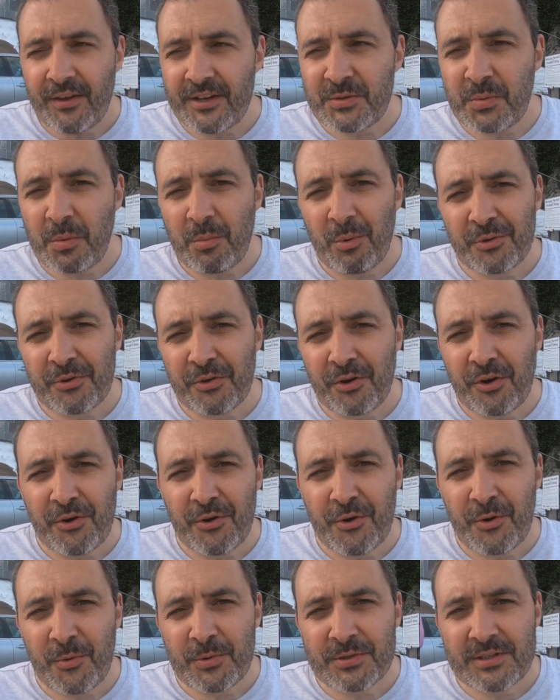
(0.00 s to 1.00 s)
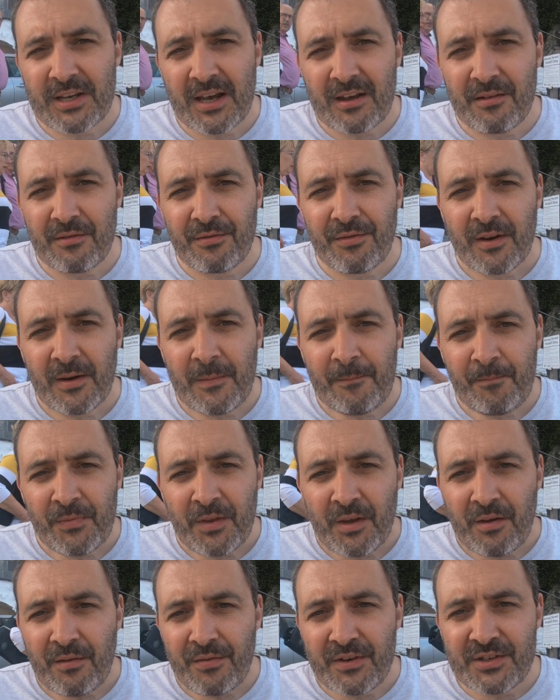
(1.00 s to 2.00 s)
things we wanted to do was have
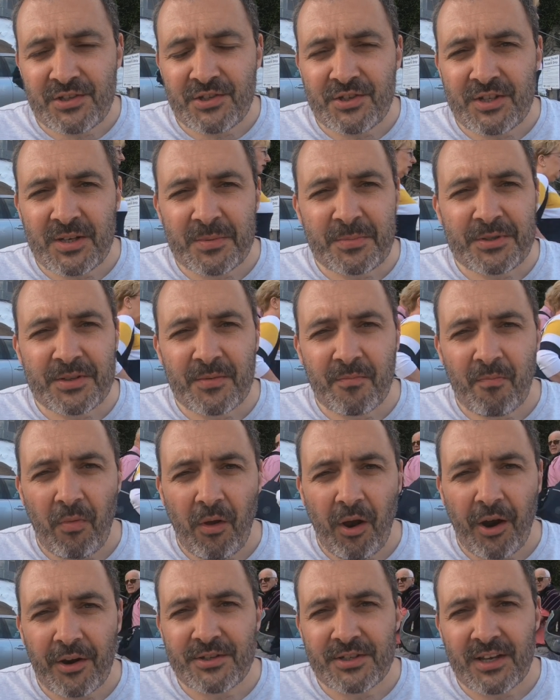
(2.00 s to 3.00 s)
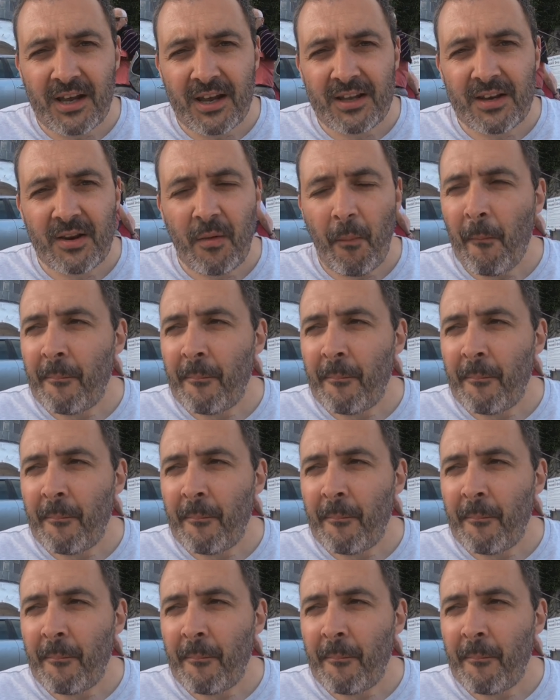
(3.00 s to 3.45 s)
fish and chips outside